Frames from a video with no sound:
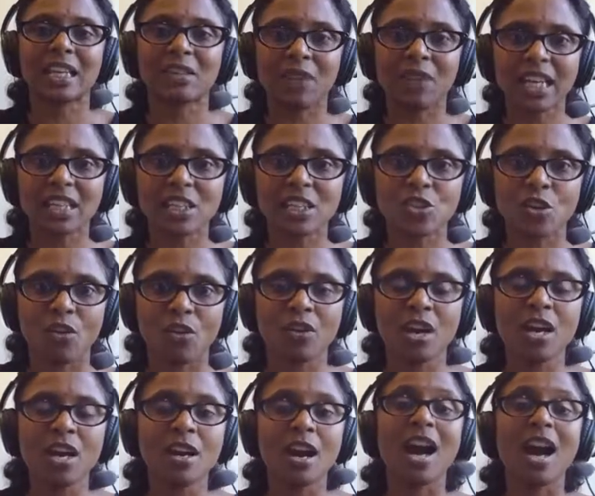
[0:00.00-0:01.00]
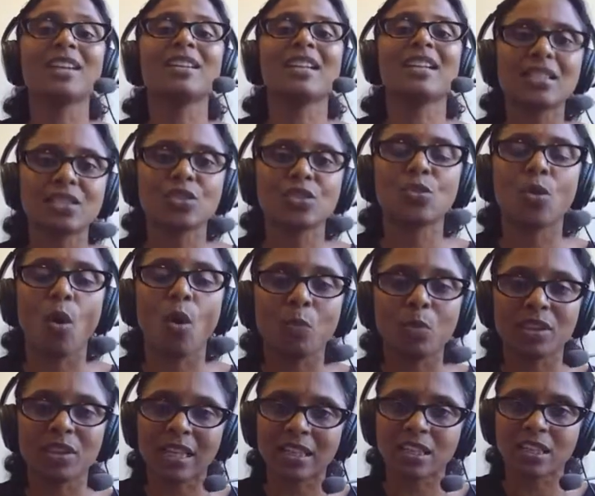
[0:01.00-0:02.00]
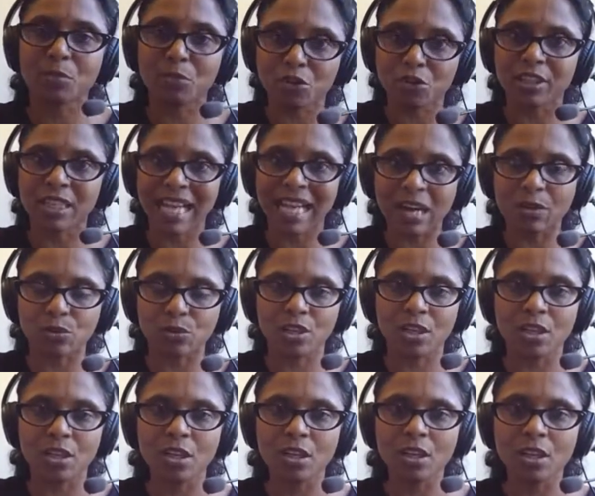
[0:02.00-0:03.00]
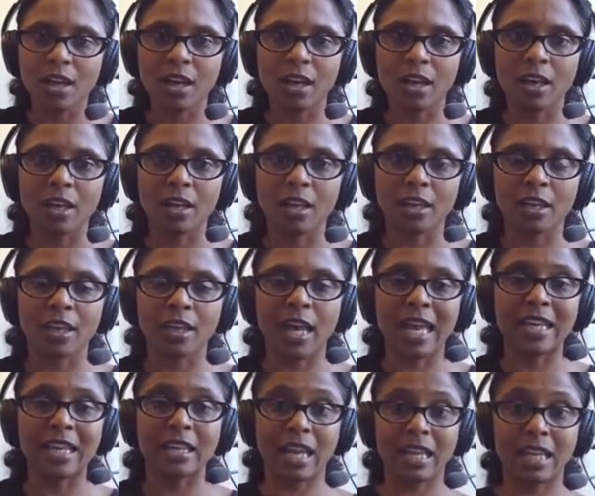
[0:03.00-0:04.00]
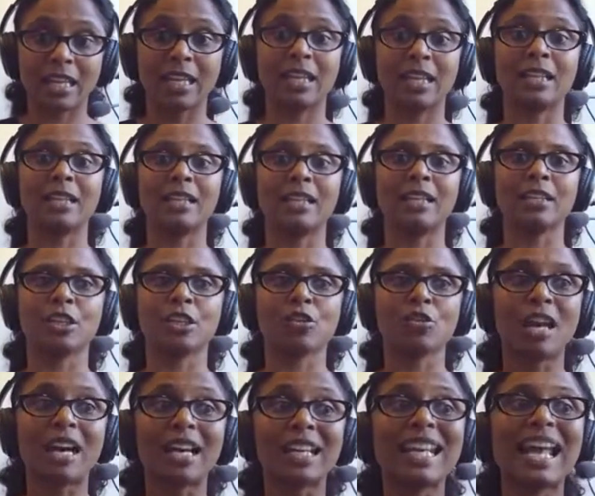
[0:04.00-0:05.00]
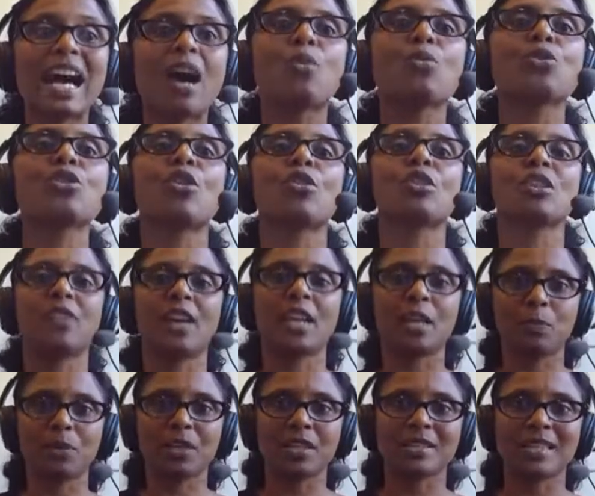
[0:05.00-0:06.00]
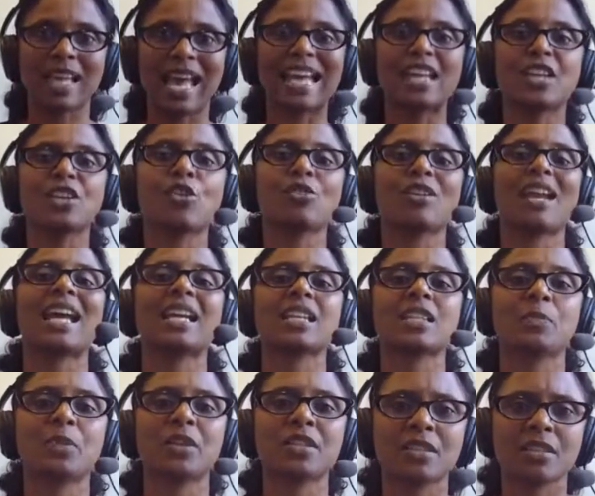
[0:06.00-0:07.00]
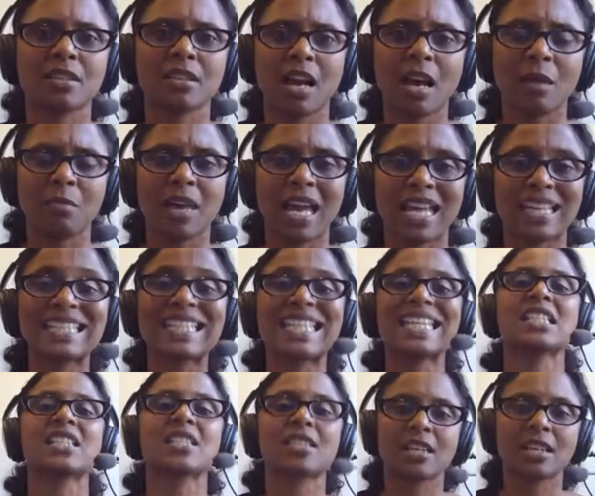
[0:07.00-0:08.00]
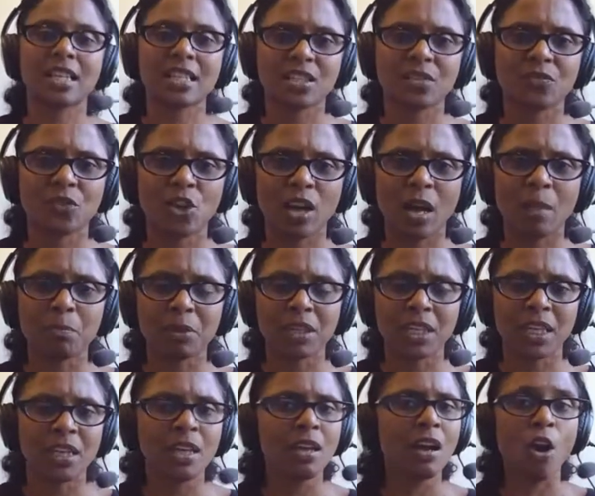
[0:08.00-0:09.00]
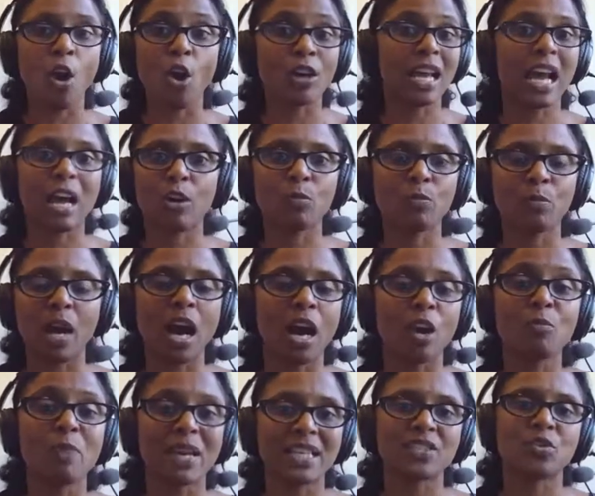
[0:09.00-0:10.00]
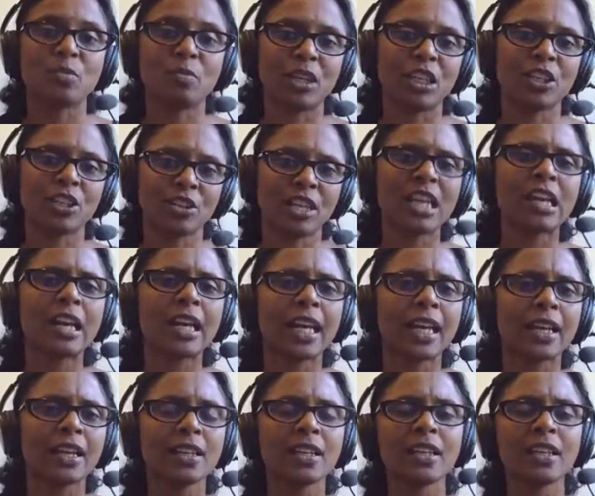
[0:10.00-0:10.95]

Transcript: advantage of unless you open that community out uh, eh, and, and you know allow your developers and your experts to come and teach the rest of your company on how how best to build your data lake